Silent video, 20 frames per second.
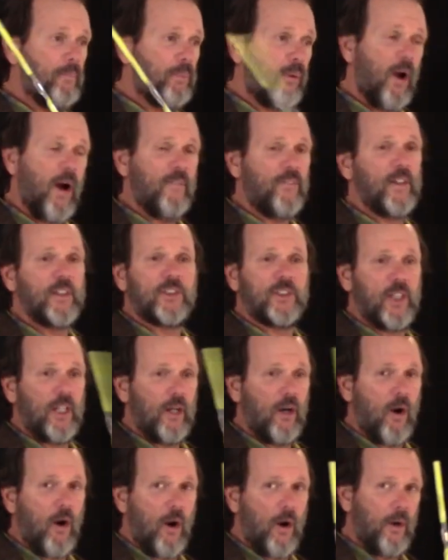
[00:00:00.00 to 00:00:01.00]
prophets
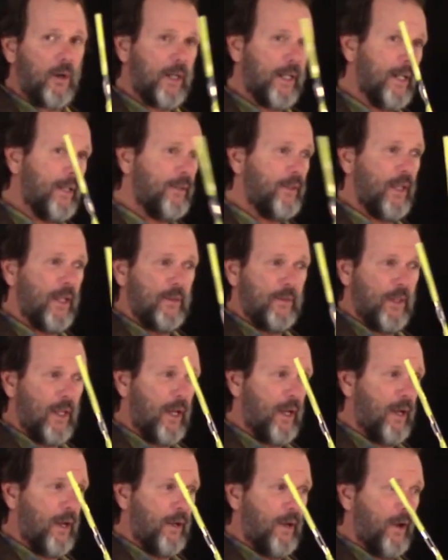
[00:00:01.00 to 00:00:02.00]
that are in
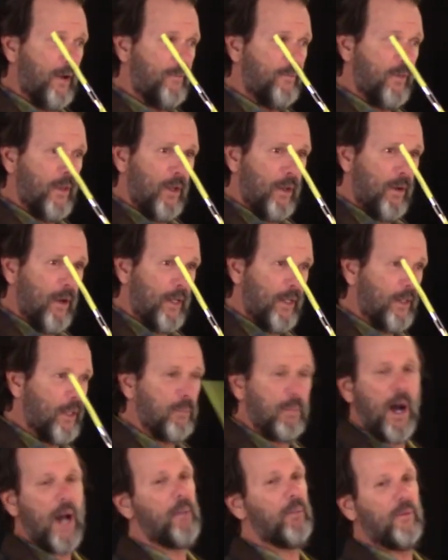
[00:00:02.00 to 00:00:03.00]
the
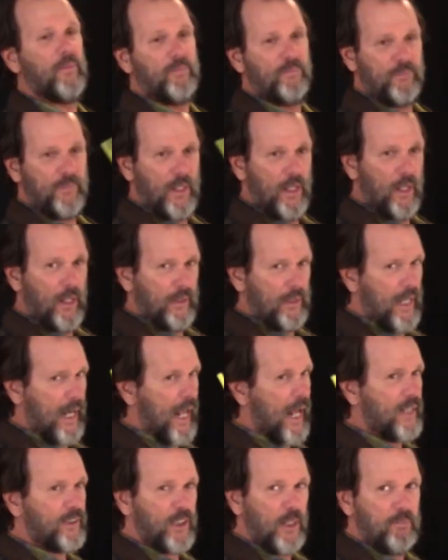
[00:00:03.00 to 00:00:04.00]
Bible that
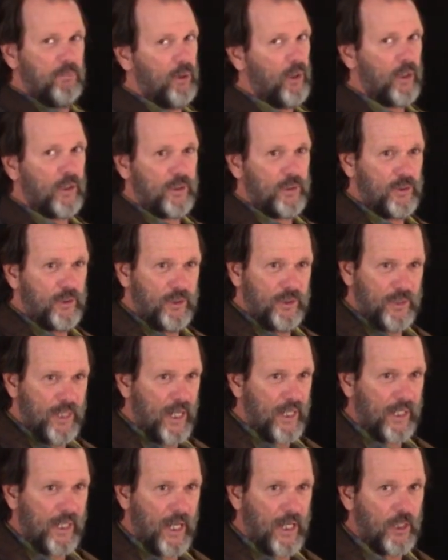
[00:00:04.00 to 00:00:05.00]
has a book
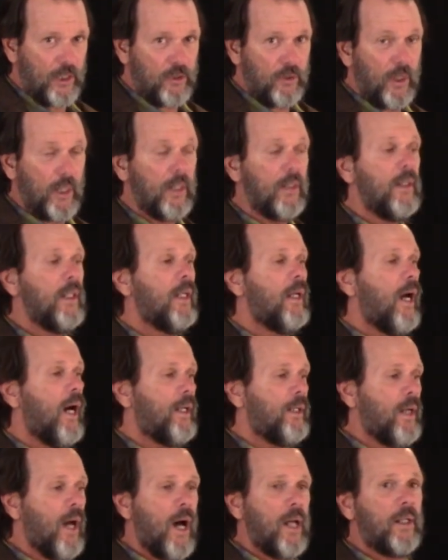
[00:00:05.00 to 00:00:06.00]
dedicated to it.
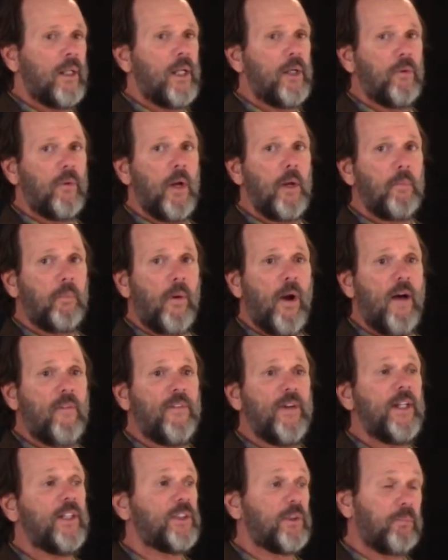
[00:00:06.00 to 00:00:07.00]
A non-literary
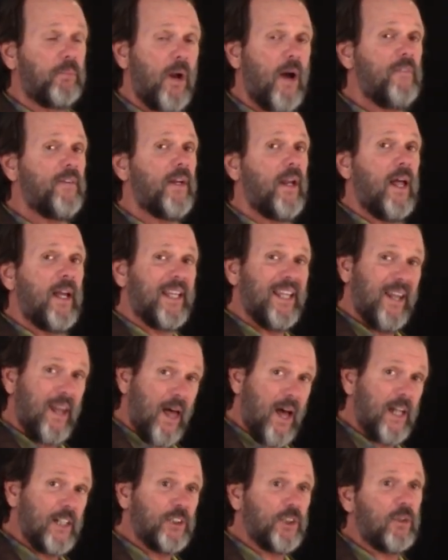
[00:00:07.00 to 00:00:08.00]
prophet is a prophet like
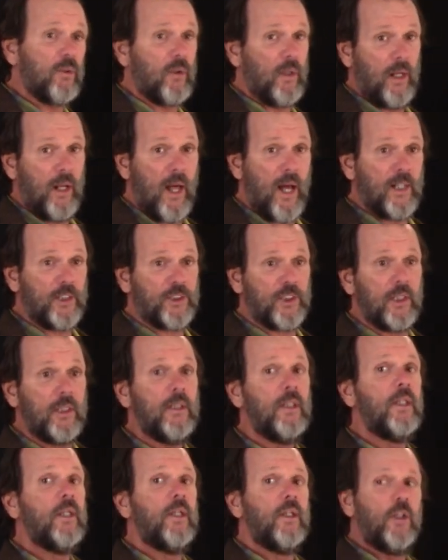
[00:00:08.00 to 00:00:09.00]
Elijah or
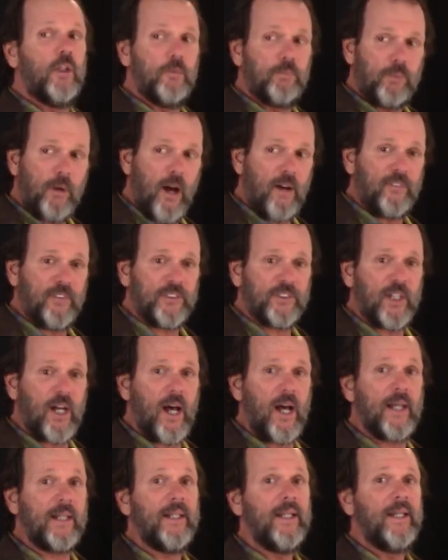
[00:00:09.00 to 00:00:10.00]
Elisha, who
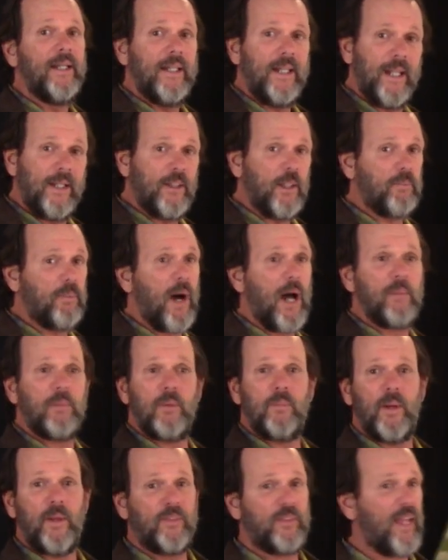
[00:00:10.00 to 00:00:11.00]
prophesied in the
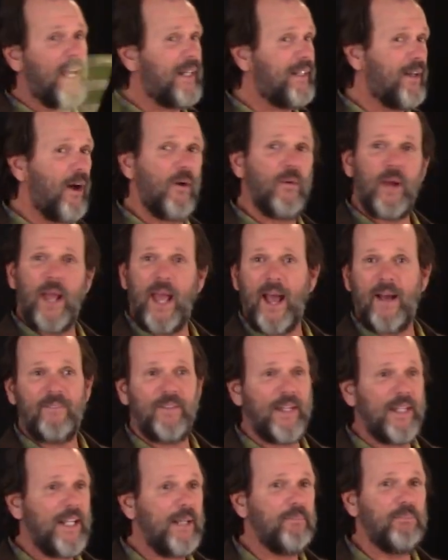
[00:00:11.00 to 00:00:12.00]
Bible, but they don't have
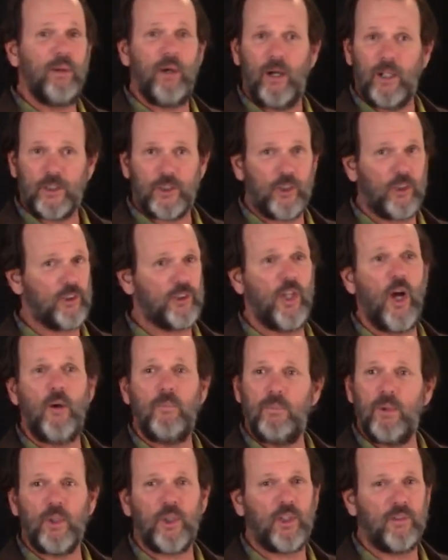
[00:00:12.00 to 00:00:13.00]
any books. There's
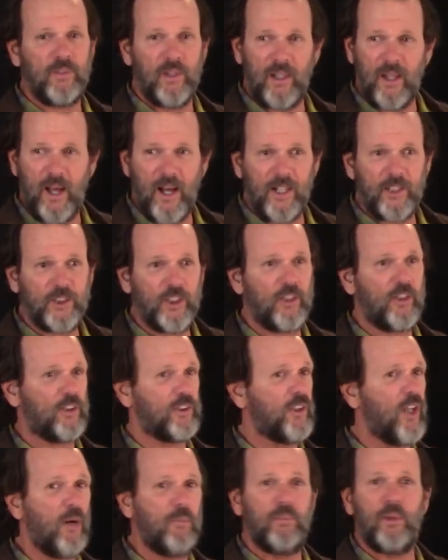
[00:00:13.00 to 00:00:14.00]
no book of Elijah.
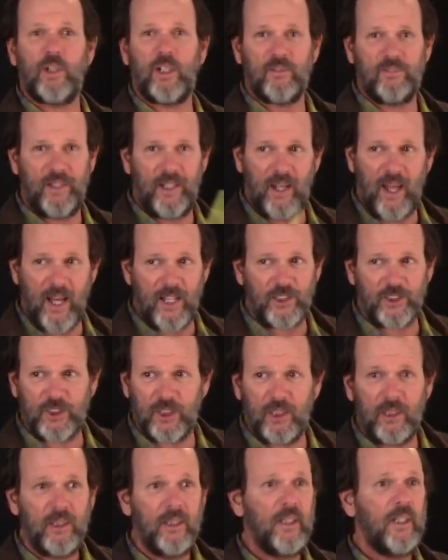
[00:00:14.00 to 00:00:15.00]
There's no book of
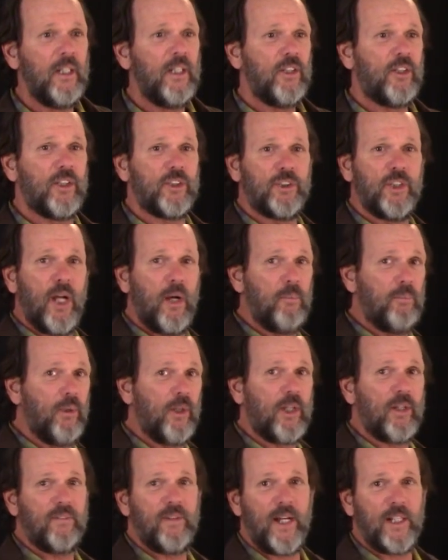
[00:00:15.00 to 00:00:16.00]
Elisha. There's no
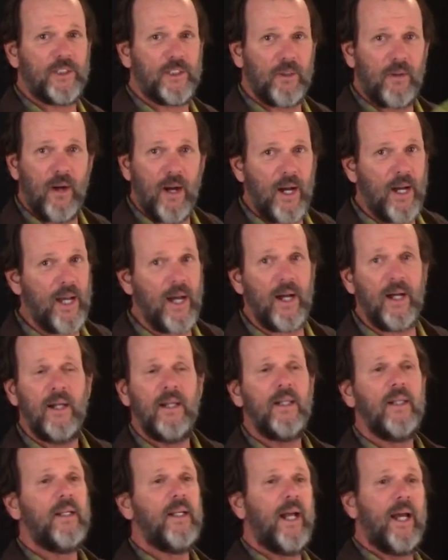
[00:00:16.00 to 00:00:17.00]
book of Azariah
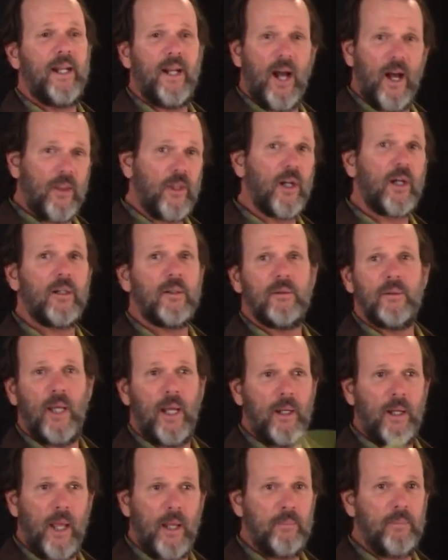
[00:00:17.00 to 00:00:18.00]

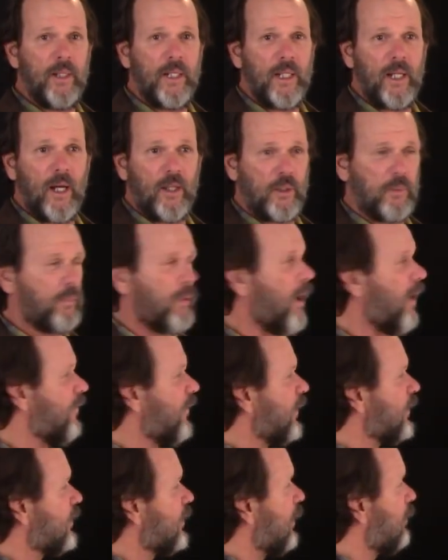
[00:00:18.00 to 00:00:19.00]
and many other
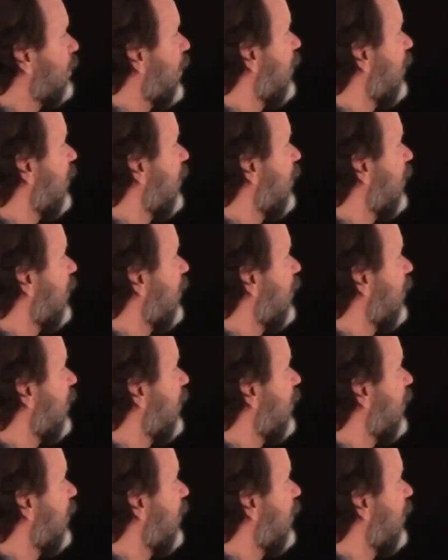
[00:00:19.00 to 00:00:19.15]
prophets that